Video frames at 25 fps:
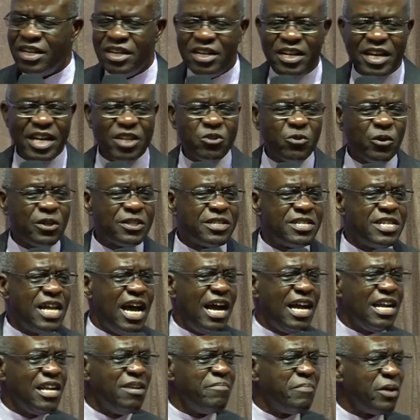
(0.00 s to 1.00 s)
it was
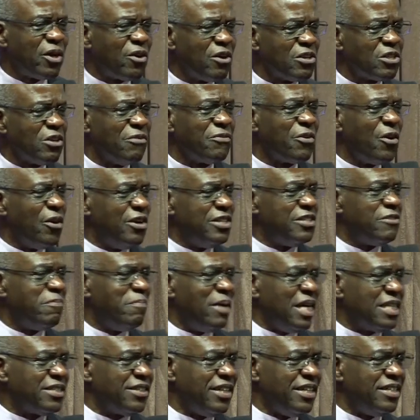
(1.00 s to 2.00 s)
done because of God's
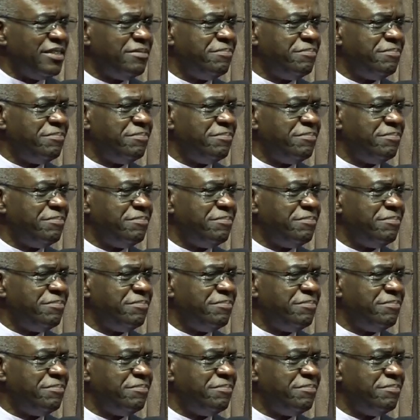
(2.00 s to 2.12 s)
mercy.